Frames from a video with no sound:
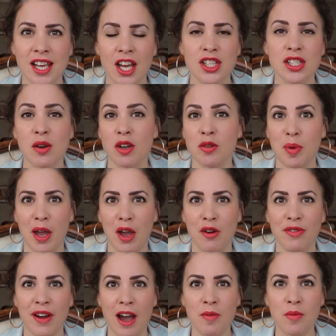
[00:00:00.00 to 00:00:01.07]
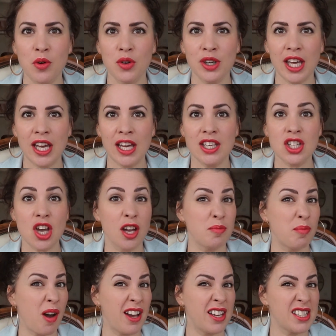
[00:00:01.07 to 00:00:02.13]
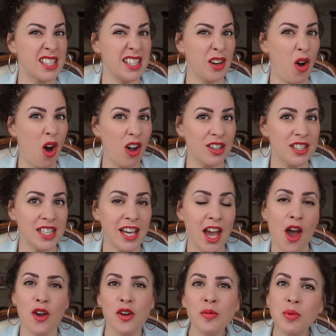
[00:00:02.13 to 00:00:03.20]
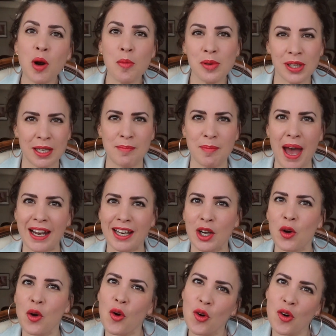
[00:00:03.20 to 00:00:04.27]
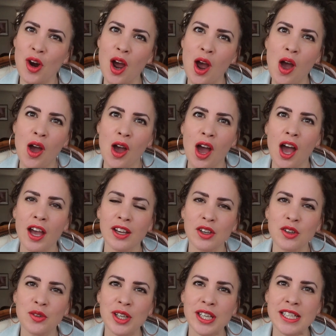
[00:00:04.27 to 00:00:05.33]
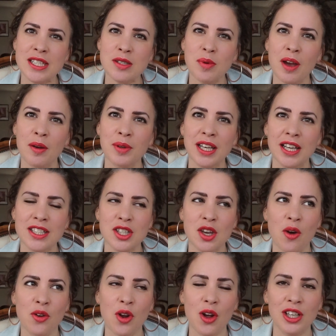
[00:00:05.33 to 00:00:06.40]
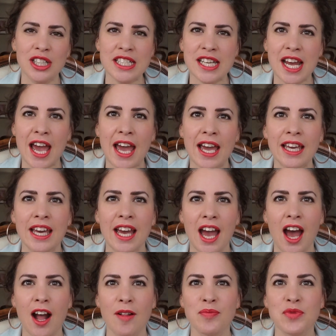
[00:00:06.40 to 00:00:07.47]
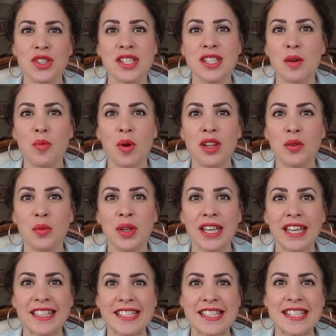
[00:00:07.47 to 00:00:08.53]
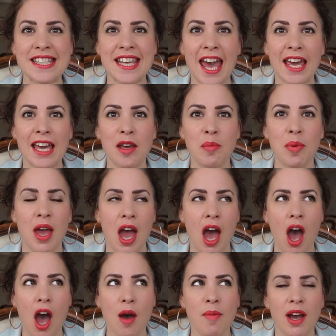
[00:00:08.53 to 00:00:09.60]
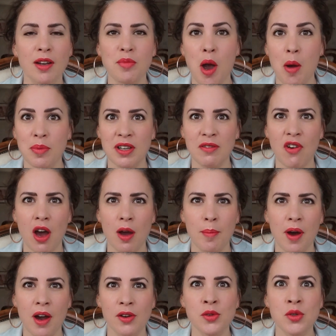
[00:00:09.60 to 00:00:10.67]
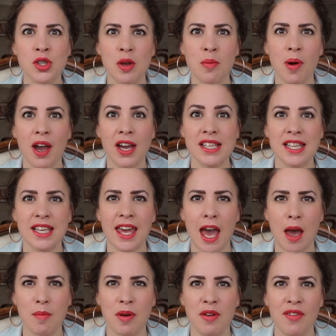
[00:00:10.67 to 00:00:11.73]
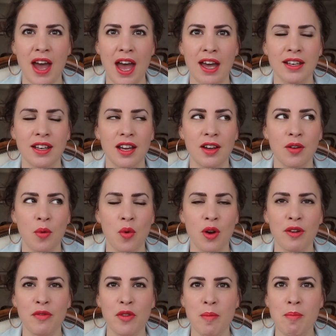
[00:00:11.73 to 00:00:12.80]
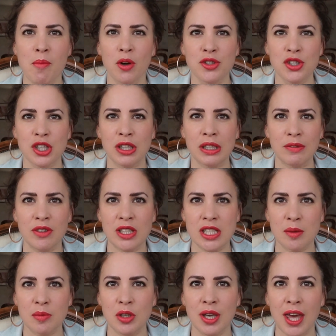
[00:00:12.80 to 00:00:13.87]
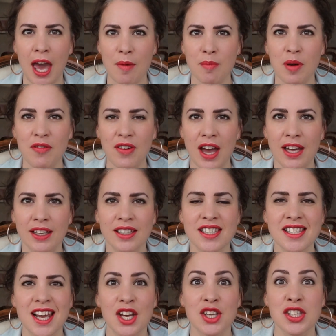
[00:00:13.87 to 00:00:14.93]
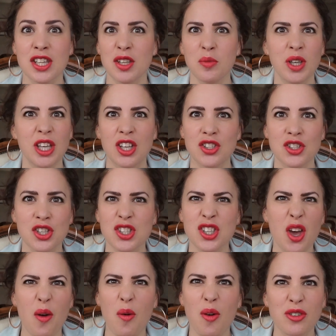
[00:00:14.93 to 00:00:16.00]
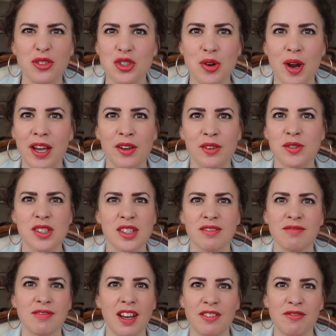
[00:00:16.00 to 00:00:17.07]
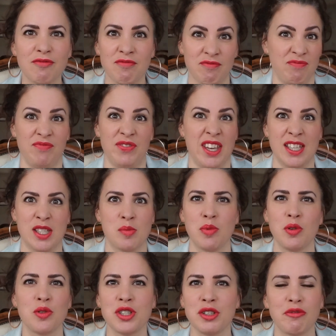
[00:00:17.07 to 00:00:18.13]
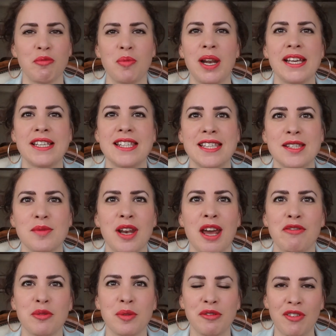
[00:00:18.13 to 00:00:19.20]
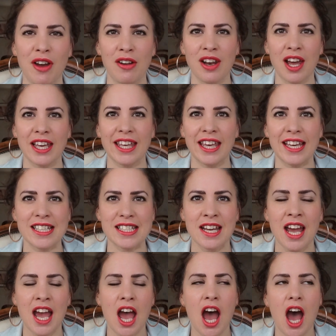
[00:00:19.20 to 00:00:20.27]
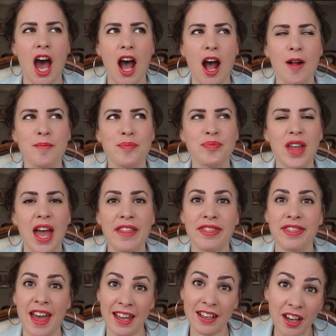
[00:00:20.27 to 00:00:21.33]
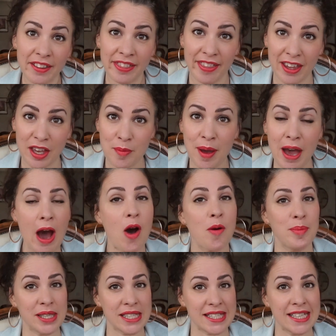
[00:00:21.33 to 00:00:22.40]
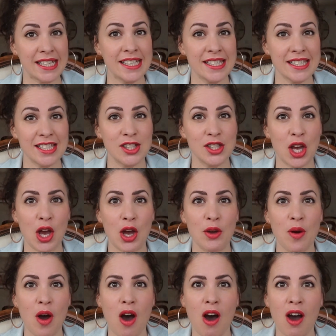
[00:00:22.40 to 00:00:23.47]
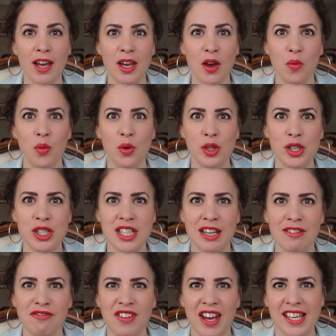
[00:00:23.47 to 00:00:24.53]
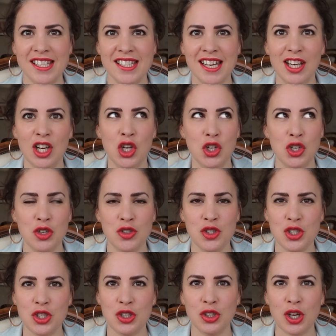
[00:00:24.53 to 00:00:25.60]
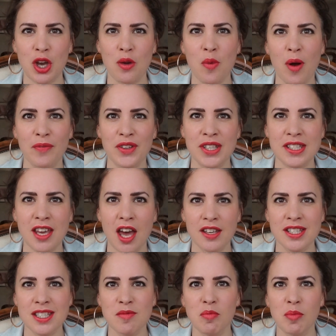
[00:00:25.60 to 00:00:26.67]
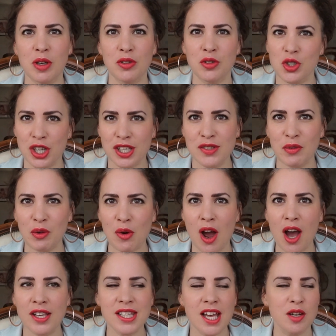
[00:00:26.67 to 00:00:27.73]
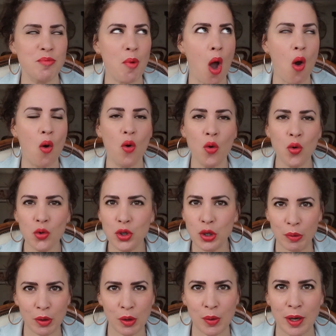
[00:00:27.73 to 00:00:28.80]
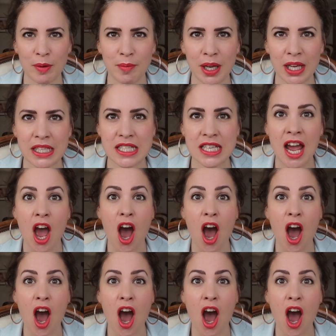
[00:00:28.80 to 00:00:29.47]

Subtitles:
So I'd pay off our mortgage, I'd buy us a little holiday home, probably in Paliakora in Greece, where we like to go on holiday, just somewhere that we can escape. I'd probably also buy us a camper van, one of the modern VW camper vans, so that we could just go on trails and explore different places whenever we felt like it. And then I'd think about our business. So I would invest in a new studio, one that's custom built just for us. I'd buy all new equipment.